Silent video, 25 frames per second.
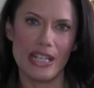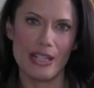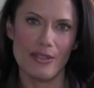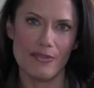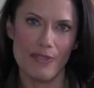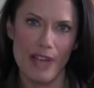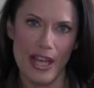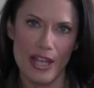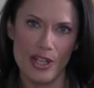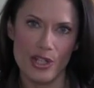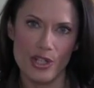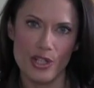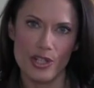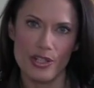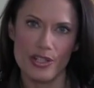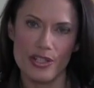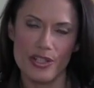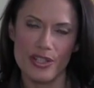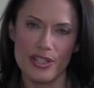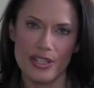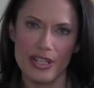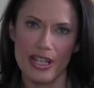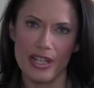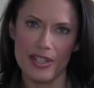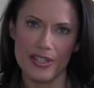Eve Ash to
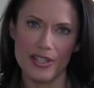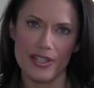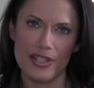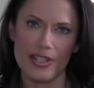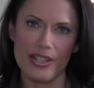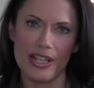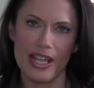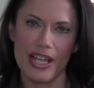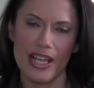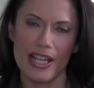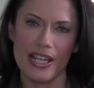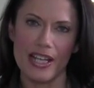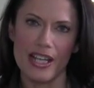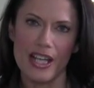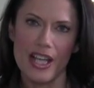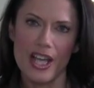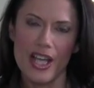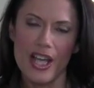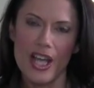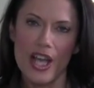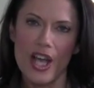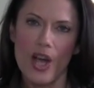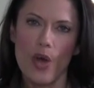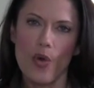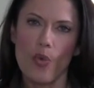discuss today
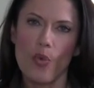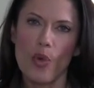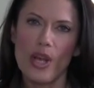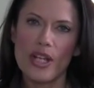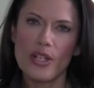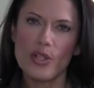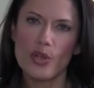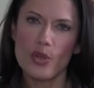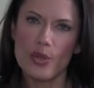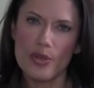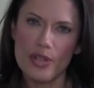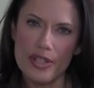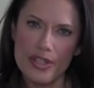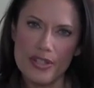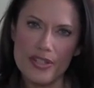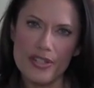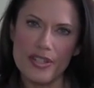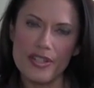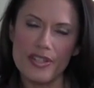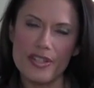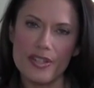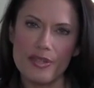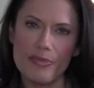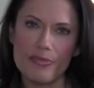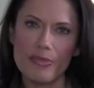when
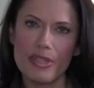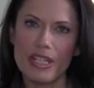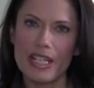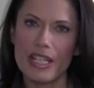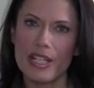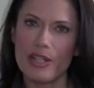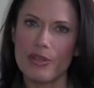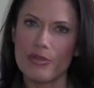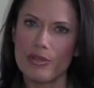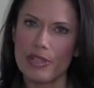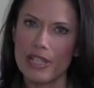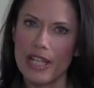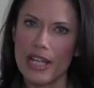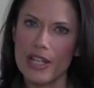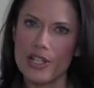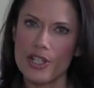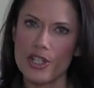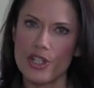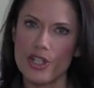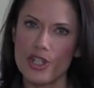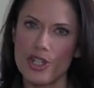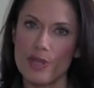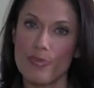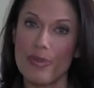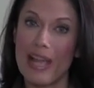criticism in a
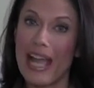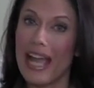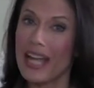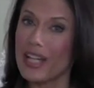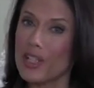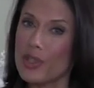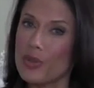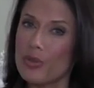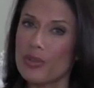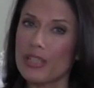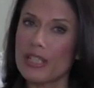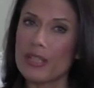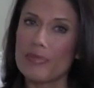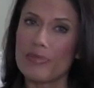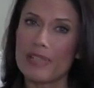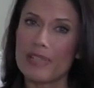relationship actually